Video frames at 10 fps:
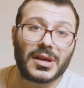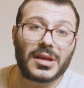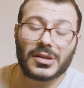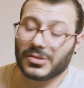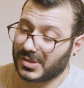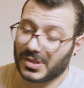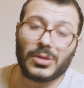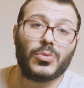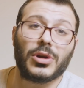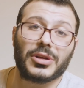there and
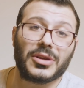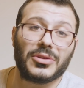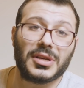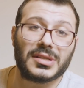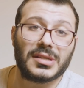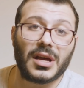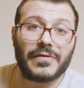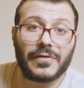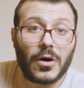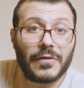still working on their
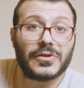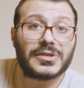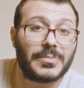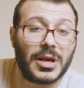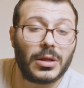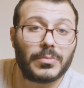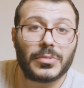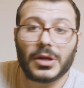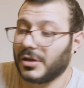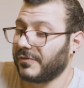stuff, offer some help.
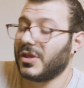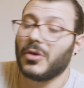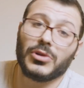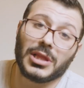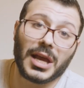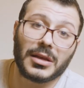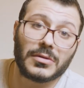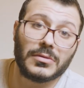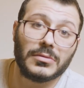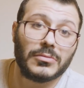And if they would like
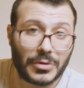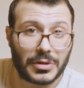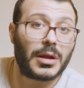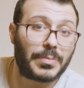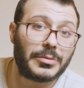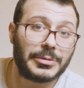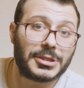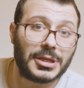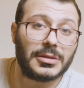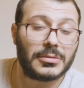to, with their
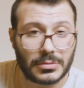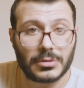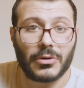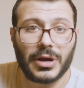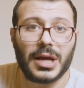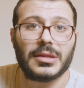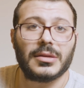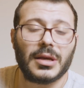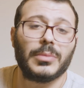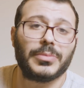permission, go ahead,
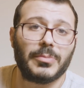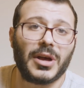help them